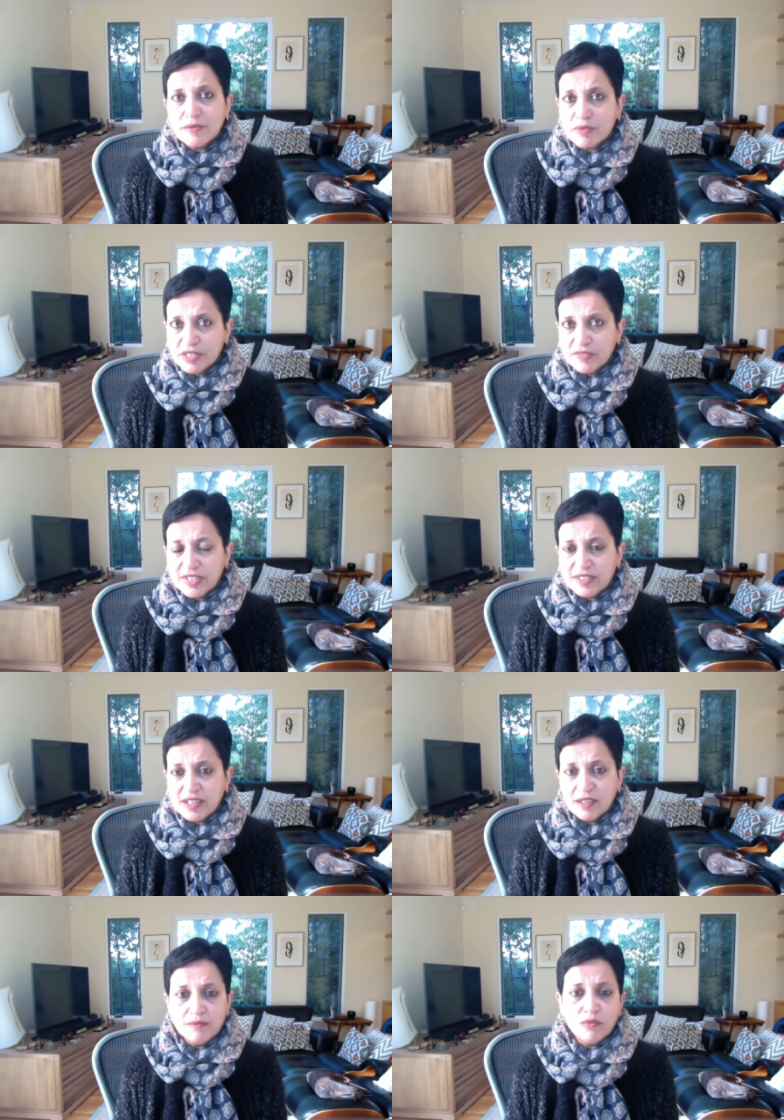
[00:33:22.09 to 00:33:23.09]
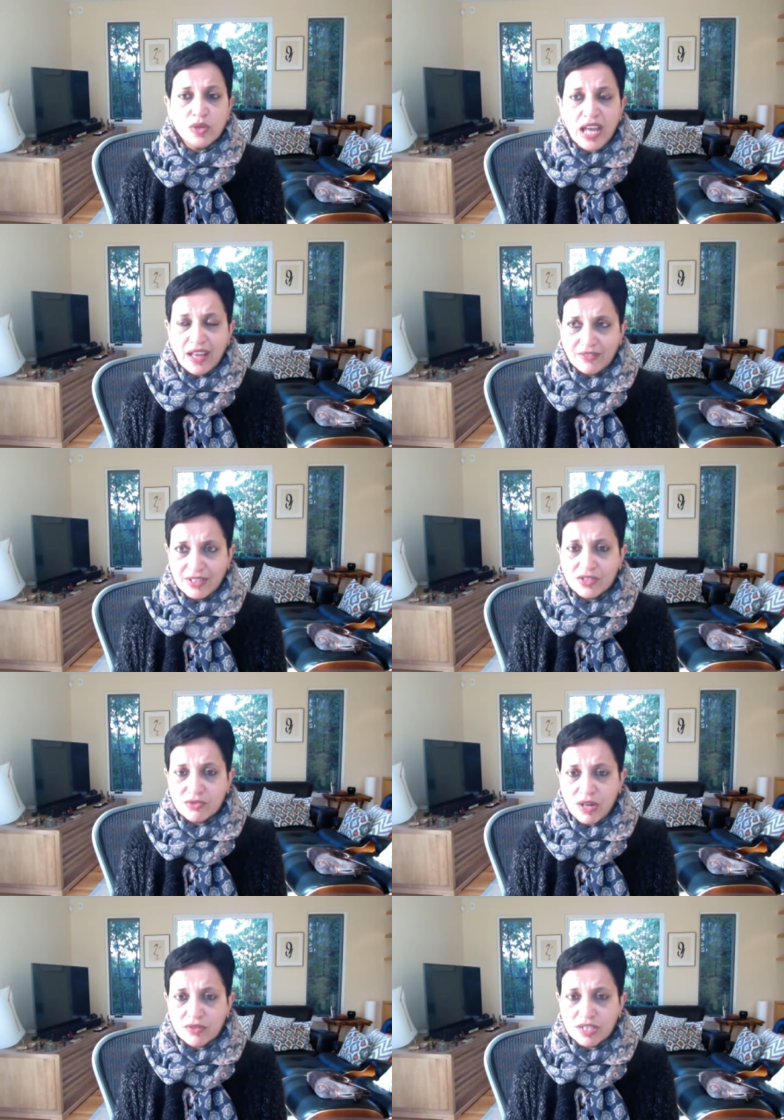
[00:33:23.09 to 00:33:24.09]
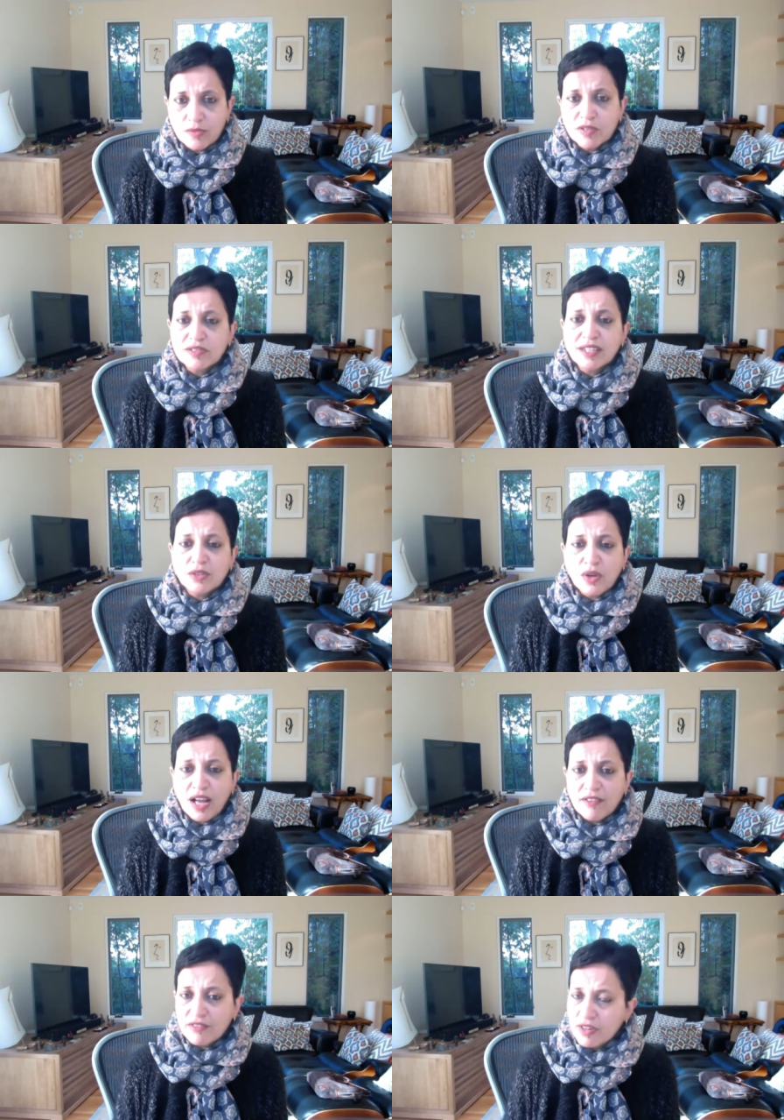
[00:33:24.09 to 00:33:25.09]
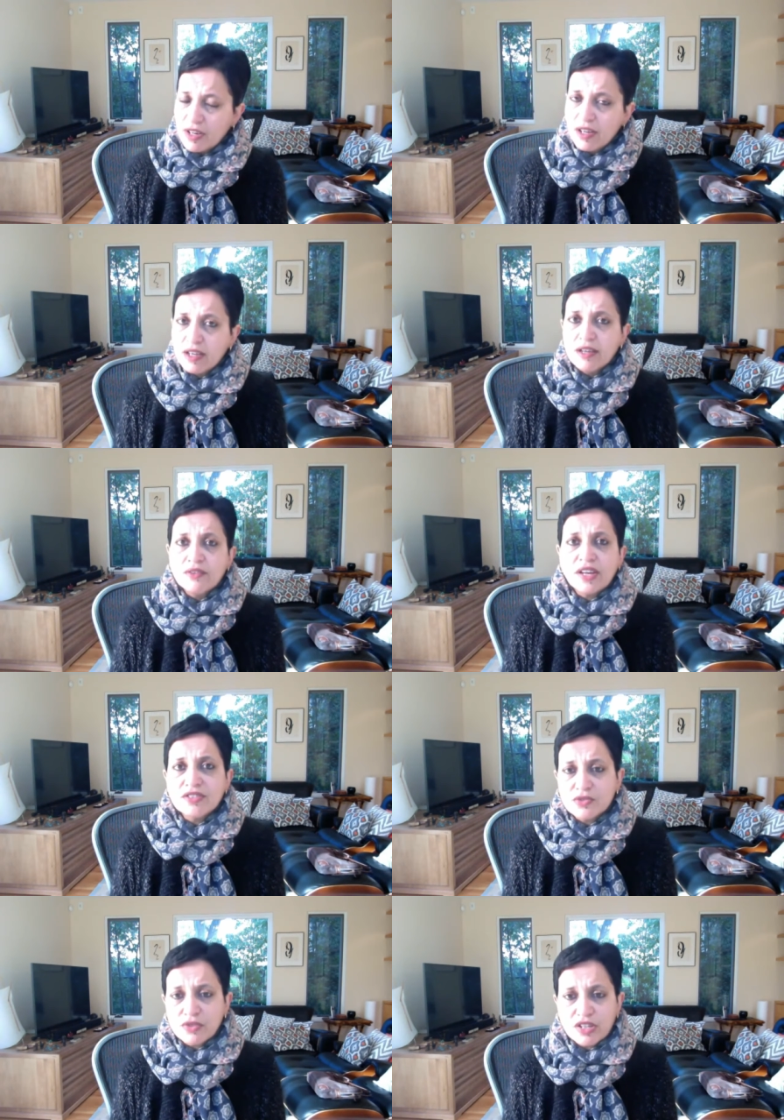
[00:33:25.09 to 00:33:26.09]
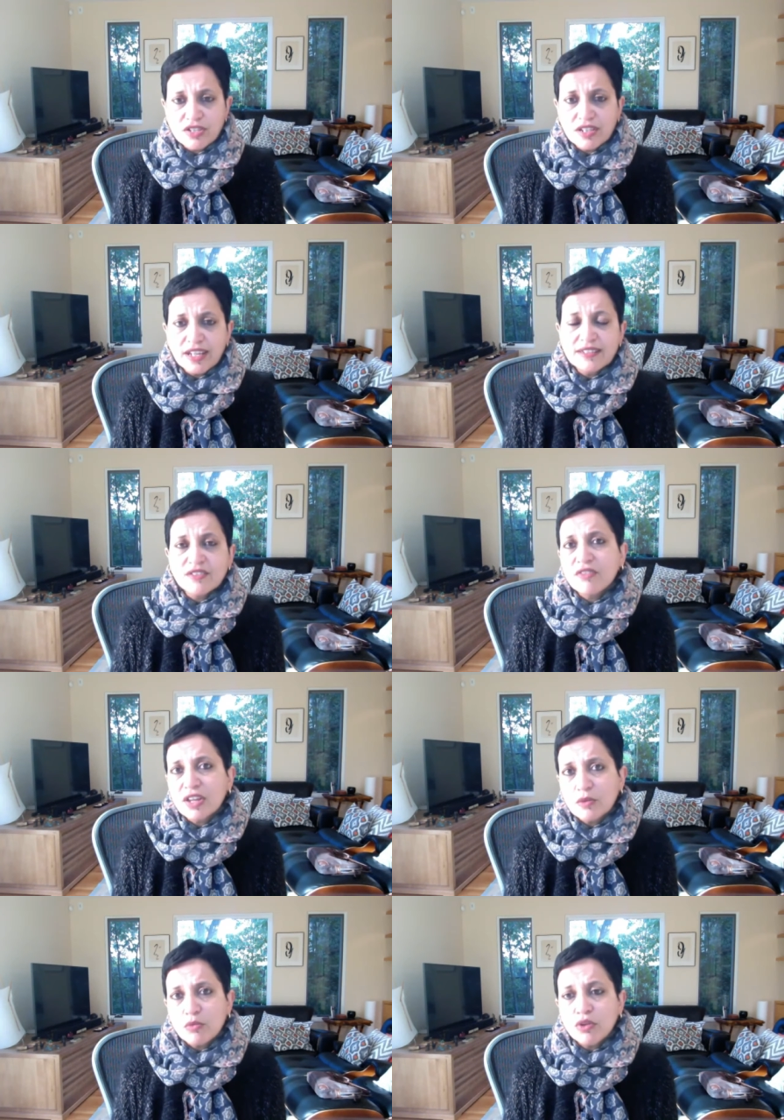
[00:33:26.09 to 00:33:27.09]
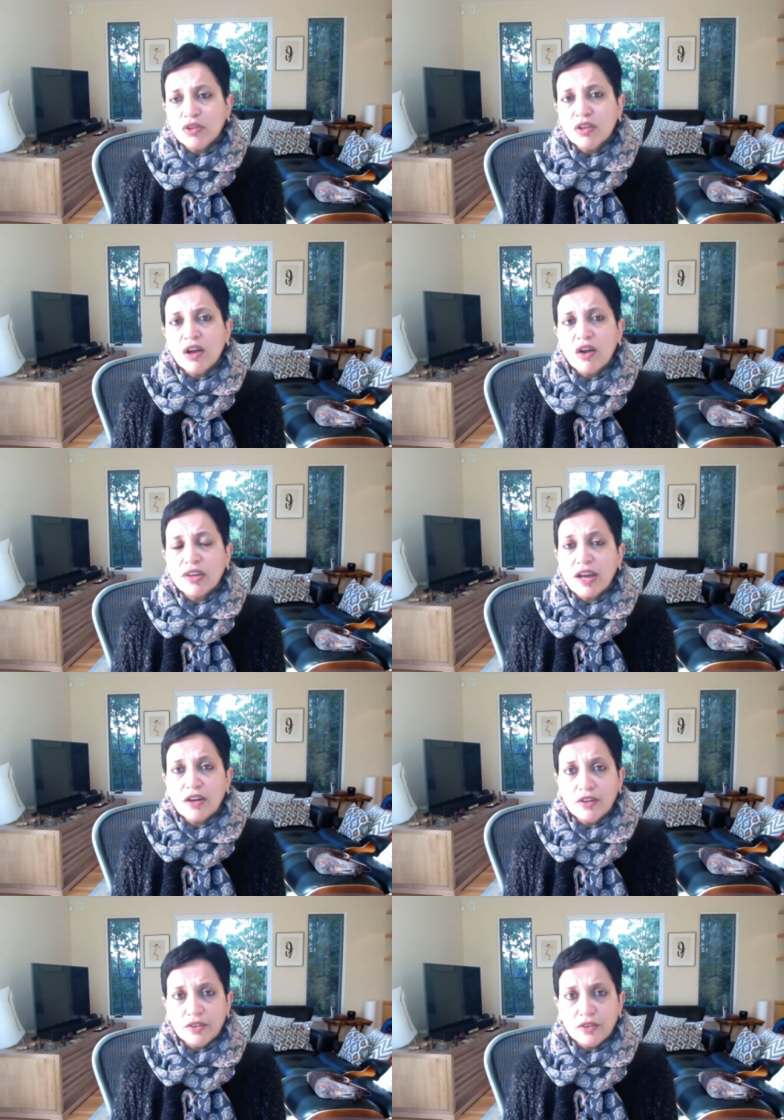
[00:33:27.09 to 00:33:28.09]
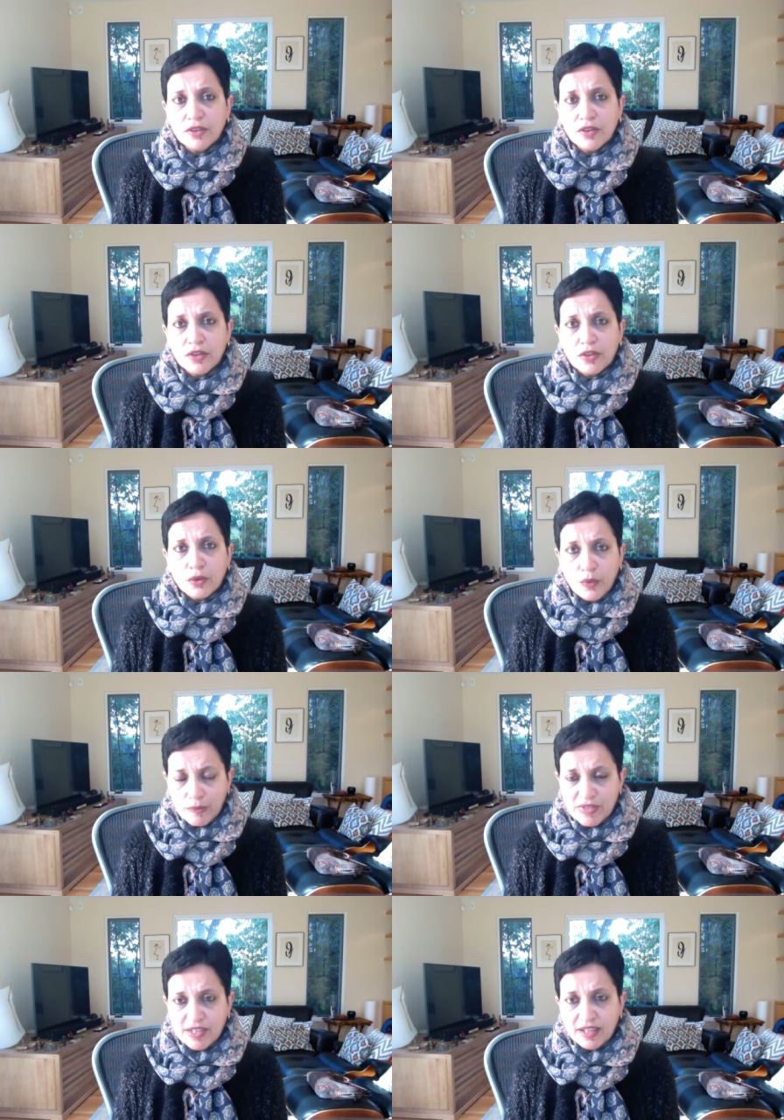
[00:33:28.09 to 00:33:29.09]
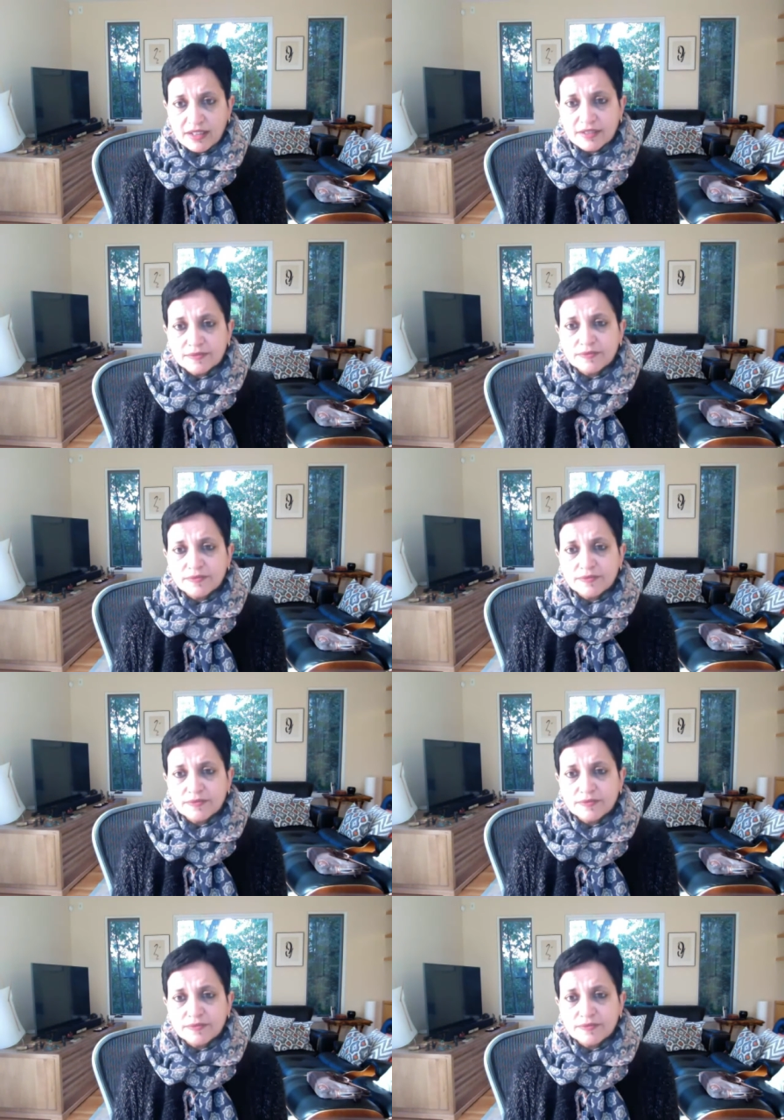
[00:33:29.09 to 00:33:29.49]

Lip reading: Pacific time, we have these roundtables, and you have registration links available on our website.